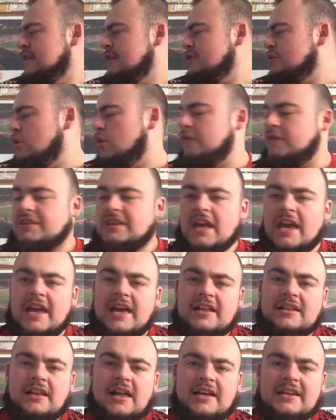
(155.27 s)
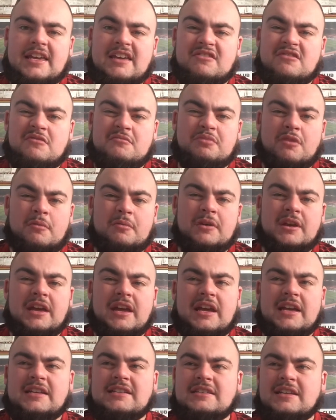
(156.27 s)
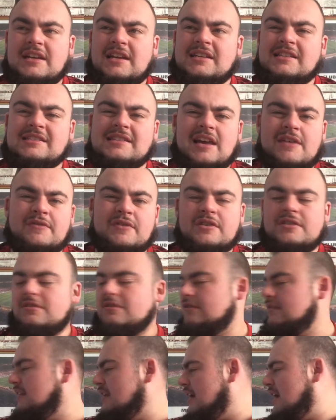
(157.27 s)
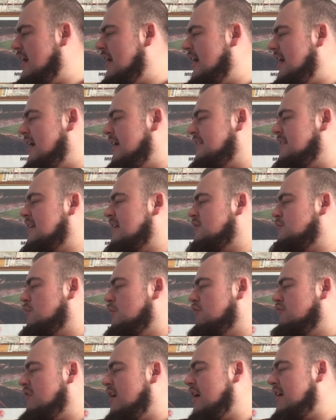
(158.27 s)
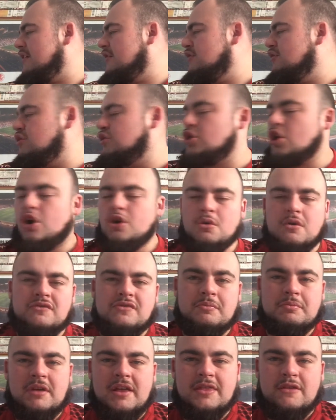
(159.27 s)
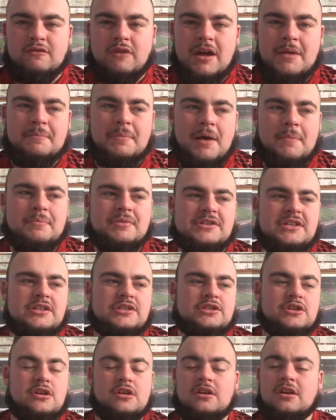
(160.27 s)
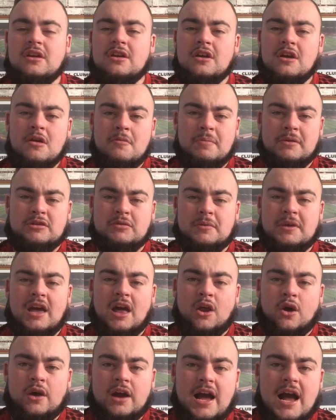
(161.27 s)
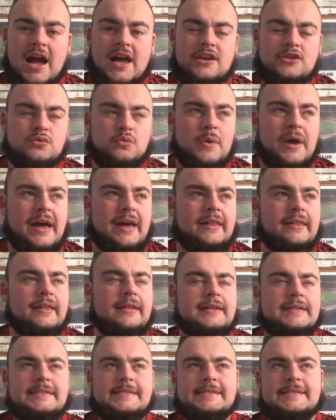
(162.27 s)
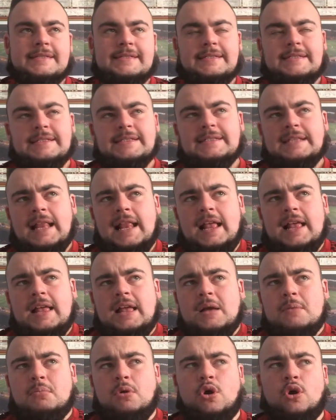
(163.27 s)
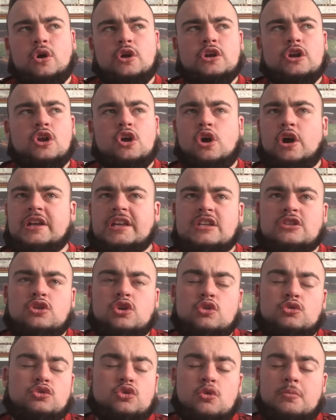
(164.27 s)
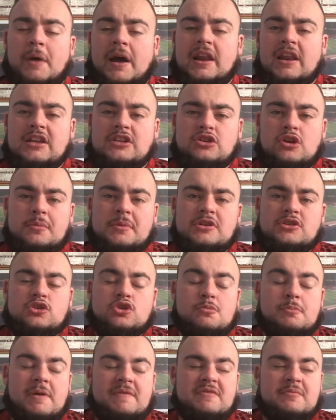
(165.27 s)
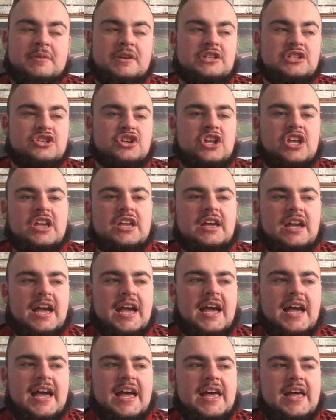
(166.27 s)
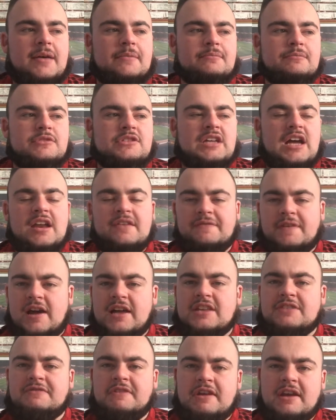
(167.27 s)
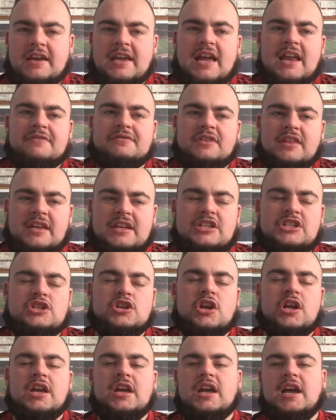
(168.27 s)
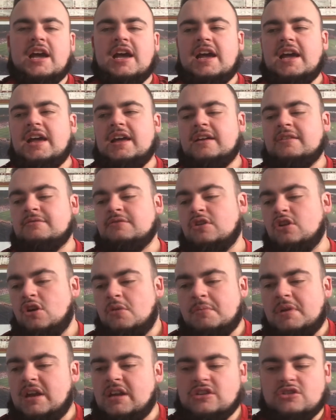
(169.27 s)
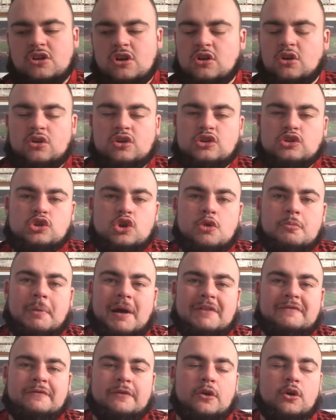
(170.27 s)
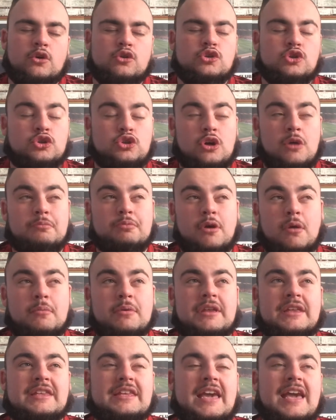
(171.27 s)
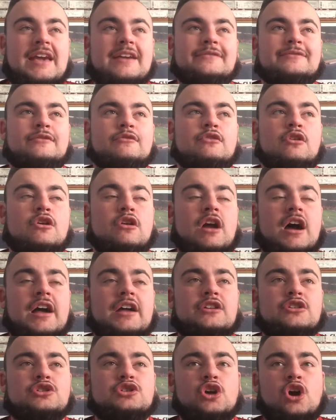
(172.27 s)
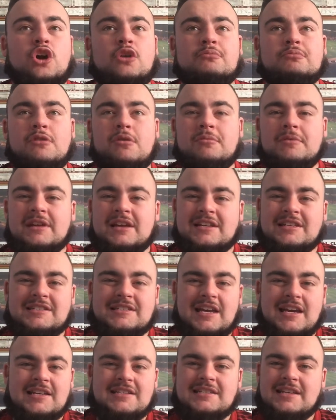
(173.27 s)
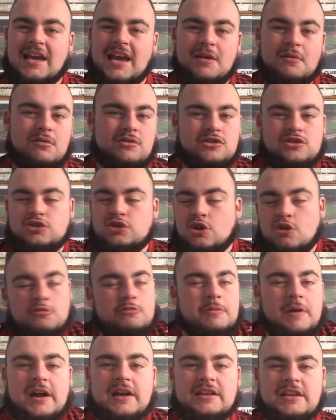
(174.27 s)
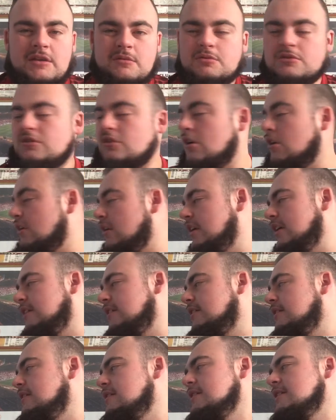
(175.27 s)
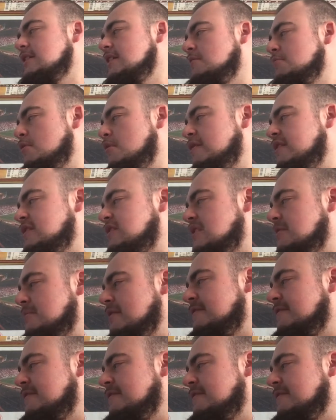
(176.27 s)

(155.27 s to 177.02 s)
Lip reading: So for Dale, I'd give him probably a 7. Next one, Ryan Shotton, obviously played the right-back position. Picked up a yellow card as well. But, you know, he didn't do too badly, Tommy. Just come back from injury. Starting to find his feet again after the injury. You know what I mean? He's not looking too bad for us. So I probably gave Ryan Shotton probably a 6. Yeah, he wasn't too bad. He was all right. Moving into the